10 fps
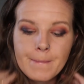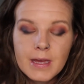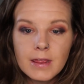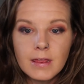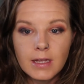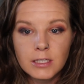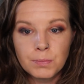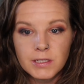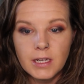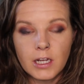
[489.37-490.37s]
in this
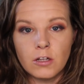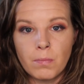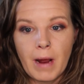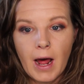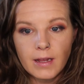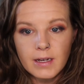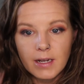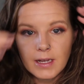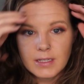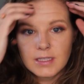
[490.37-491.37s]
particular
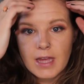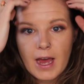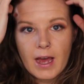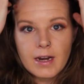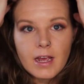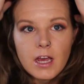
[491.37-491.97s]
palette is that